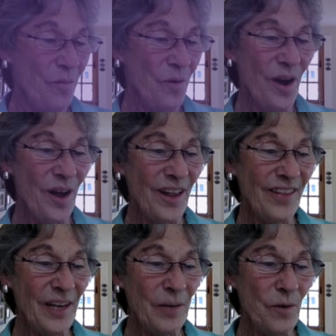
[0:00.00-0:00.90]

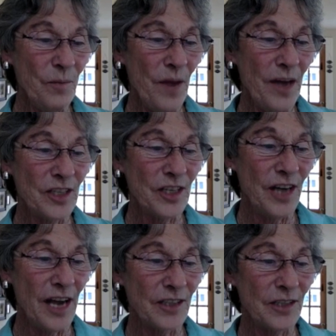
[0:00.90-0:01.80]
Well, I think what passion
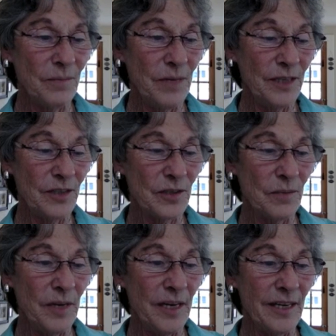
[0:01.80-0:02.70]
and action means
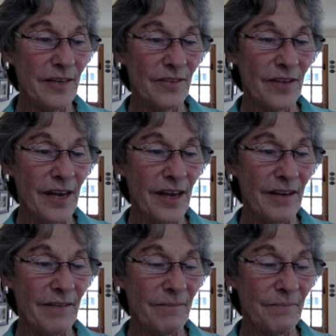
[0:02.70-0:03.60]
to me is
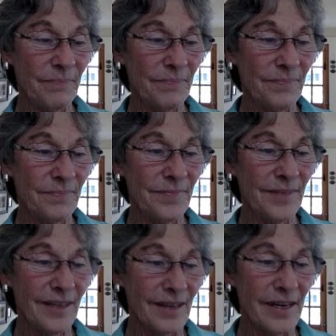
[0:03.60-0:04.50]
that,
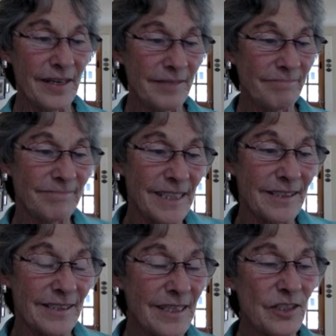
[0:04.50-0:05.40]
like,
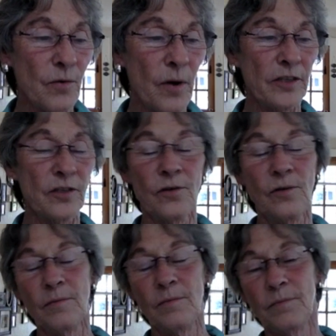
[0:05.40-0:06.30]
it's great to
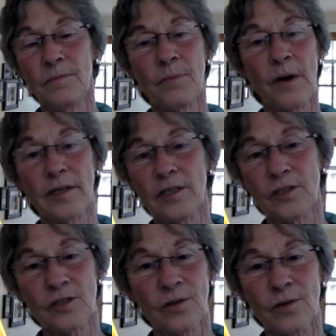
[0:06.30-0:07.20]
do
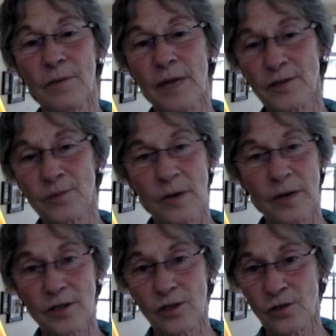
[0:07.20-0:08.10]
practitioner and master
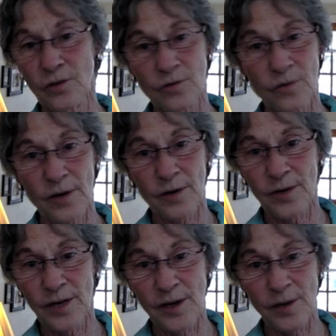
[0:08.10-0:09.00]
practitioner and trainer
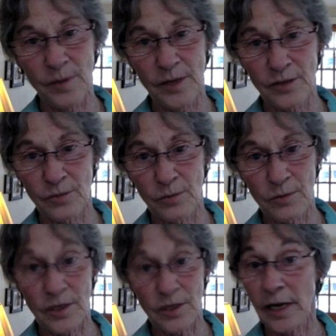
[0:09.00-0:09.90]
in NLP, as we were
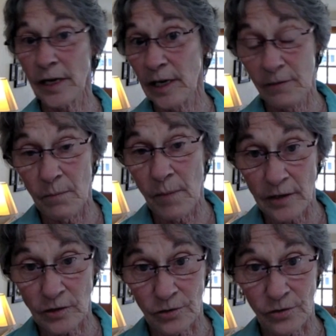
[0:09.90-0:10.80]
saying, and even
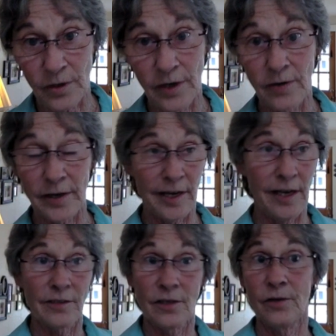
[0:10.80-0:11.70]
master trainer. I
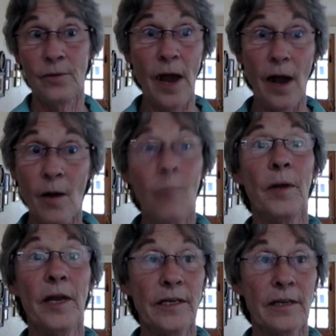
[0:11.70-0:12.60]
can't tell you
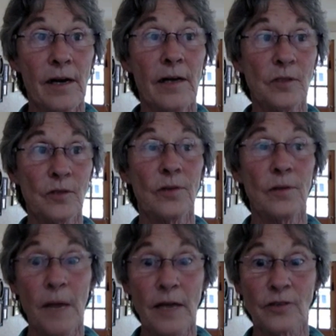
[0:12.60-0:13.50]
how many times
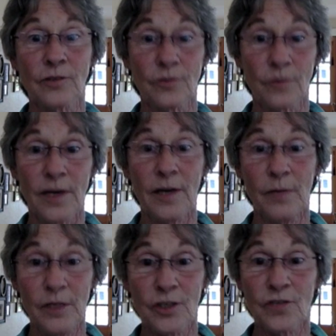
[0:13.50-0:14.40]
during the master
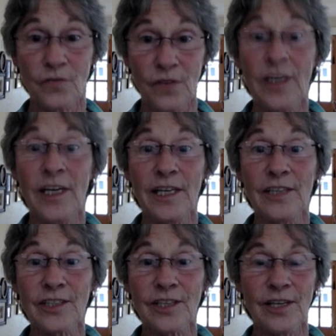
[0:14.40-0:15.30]
training we just
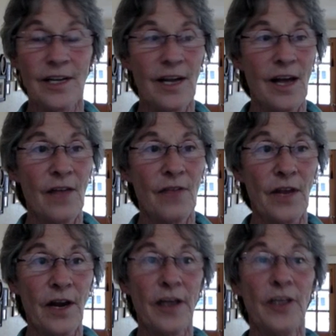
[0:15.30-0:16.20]
finished
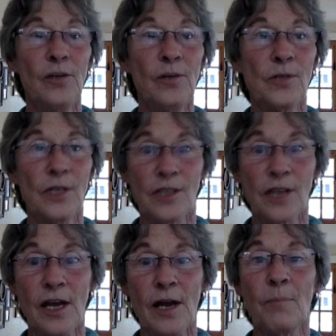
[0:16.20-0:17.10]
that I used
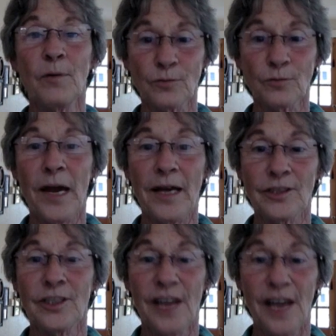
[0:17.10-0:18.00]
examples from
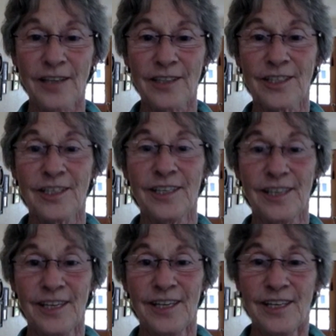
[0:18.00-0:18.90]
passion and
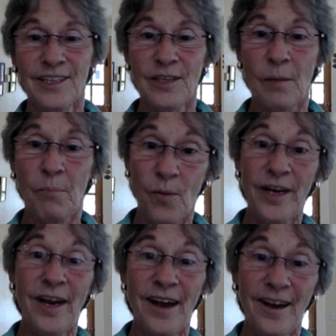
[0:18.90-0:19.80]
action to
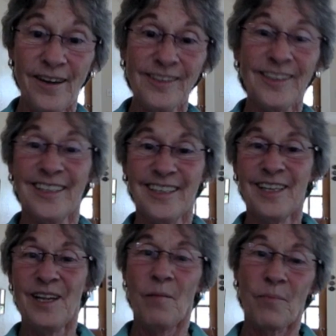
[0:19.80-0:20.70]
point out
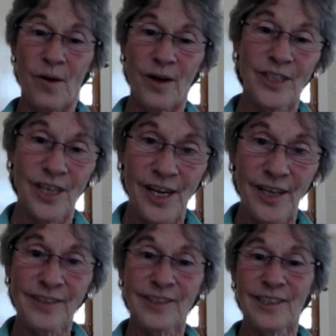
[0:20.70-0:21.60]

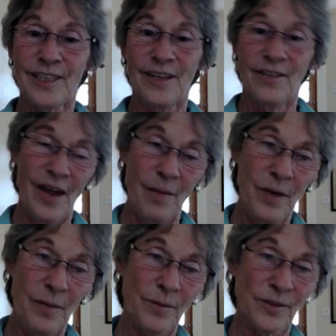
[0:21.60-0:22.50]
projects
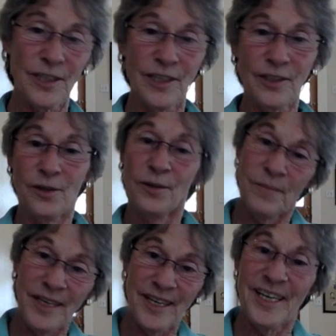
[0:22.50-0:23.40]
that people said
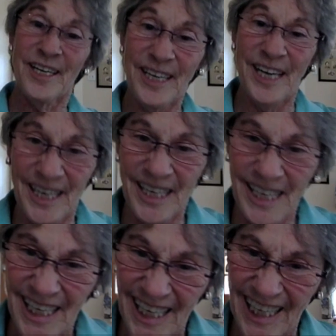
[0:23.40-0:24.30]
couldn't be done
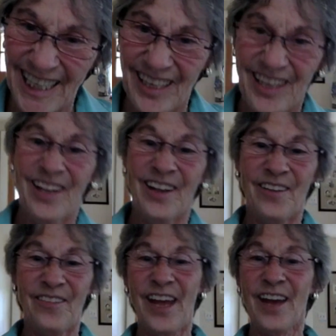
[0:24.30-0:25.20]

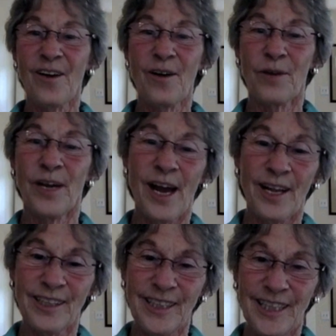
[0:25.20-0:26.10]
that are
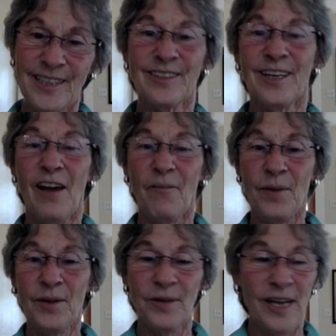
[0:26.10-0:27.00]
realities and have
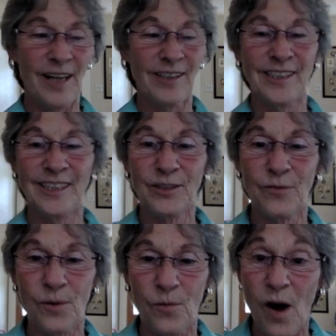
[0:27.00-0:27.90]
been realities
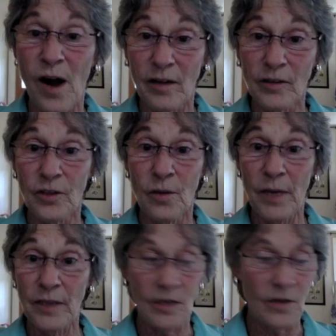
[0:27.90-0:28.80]
for a while, you
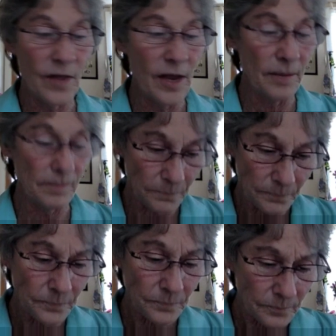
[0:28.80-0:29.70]
know, based on that.
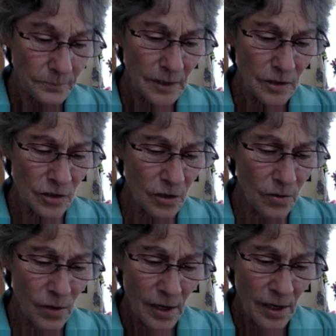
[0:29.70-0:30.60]

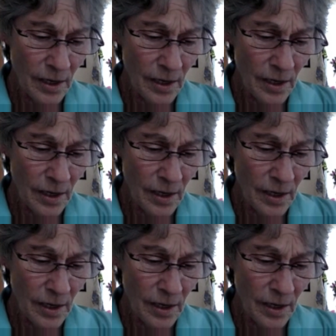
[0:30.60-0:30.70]
So